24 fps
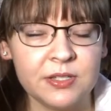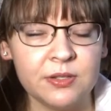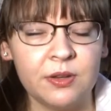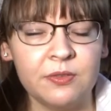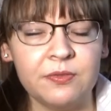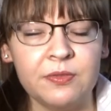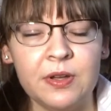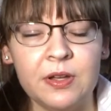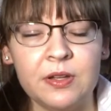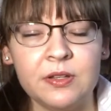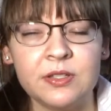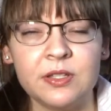So
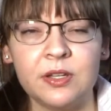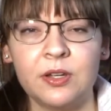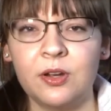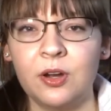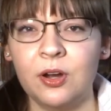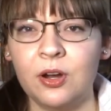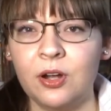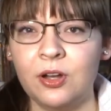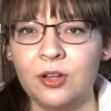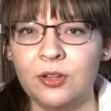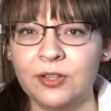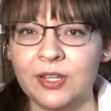it follows a
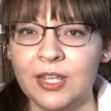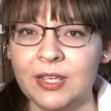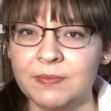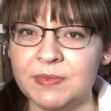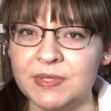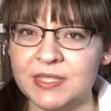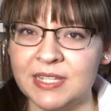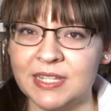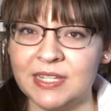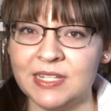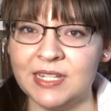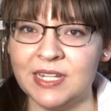girl named
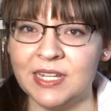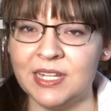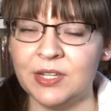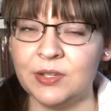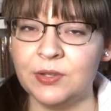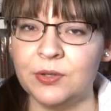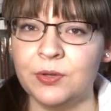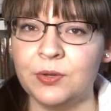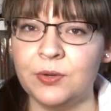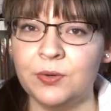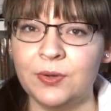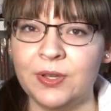Sydney
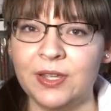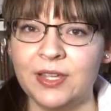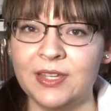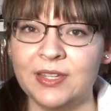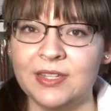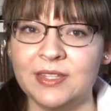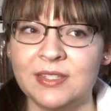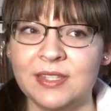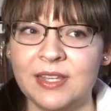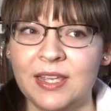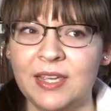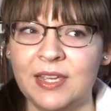who
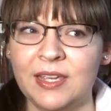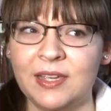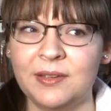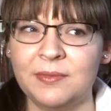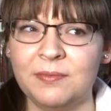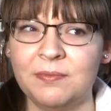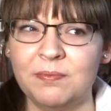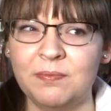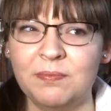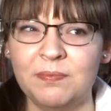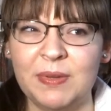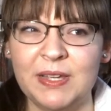is
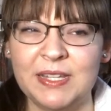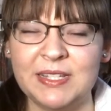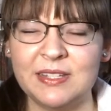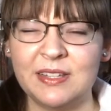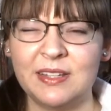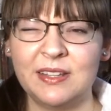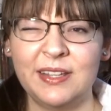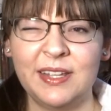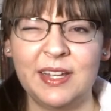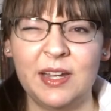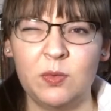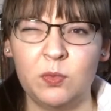
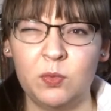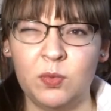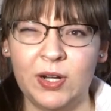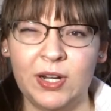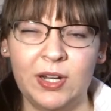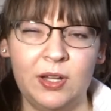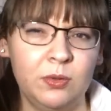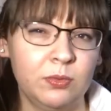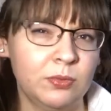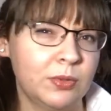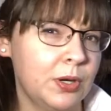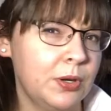basically a
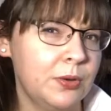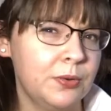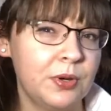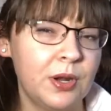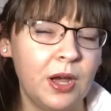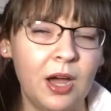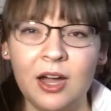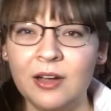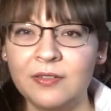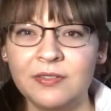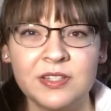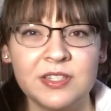railroad
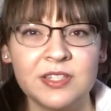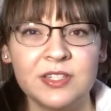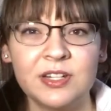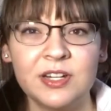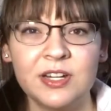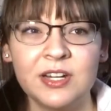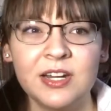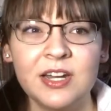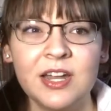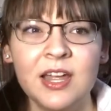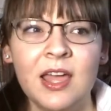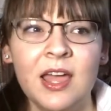
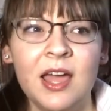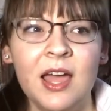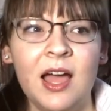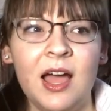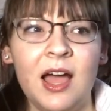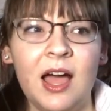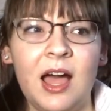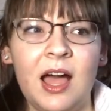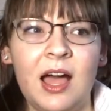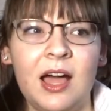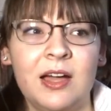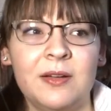officer,
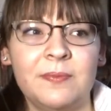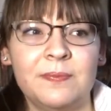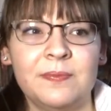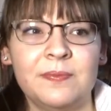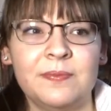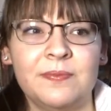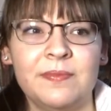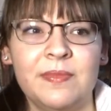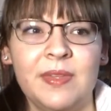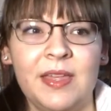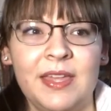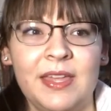
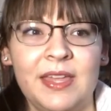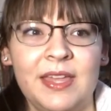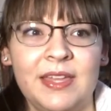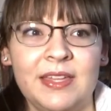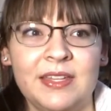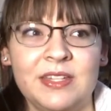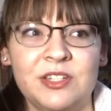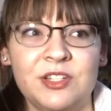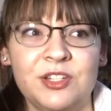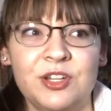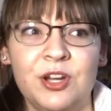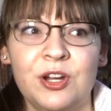
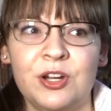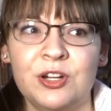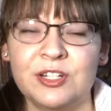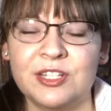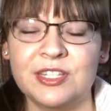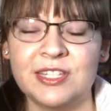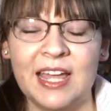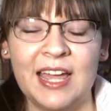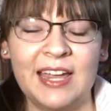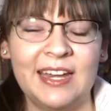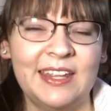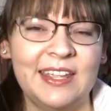and her
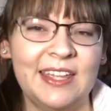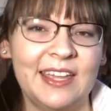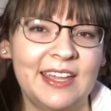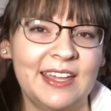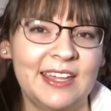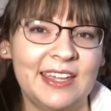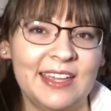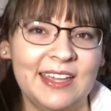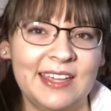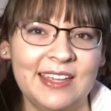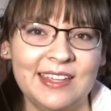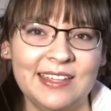
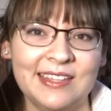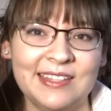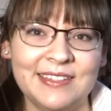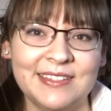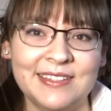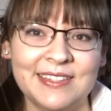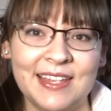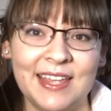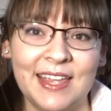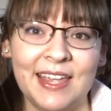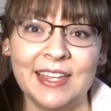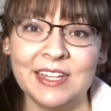sidekick
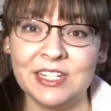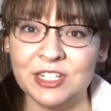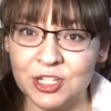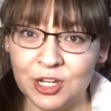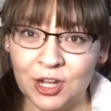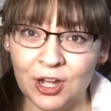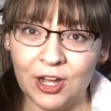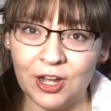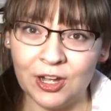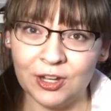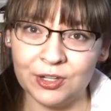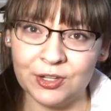is a
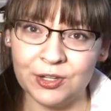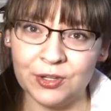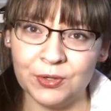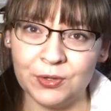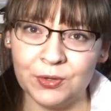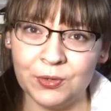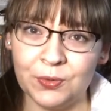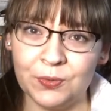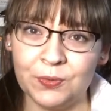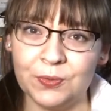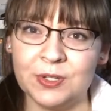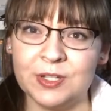dog
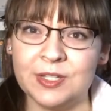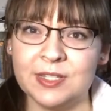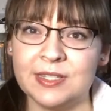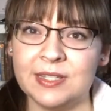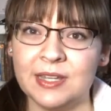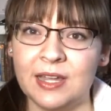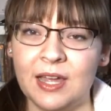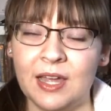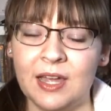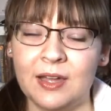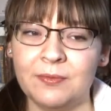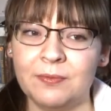who was
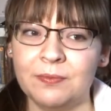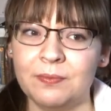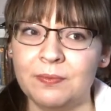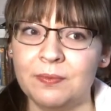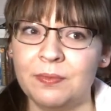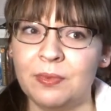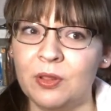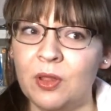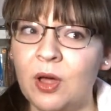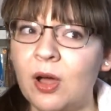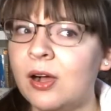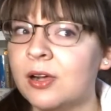
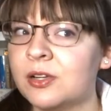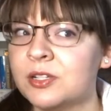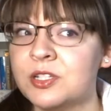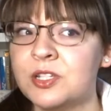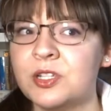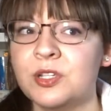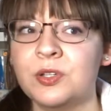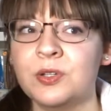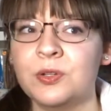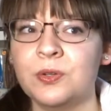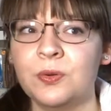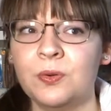belonged
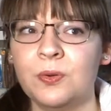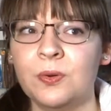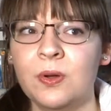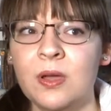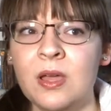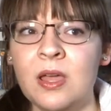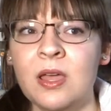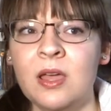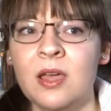to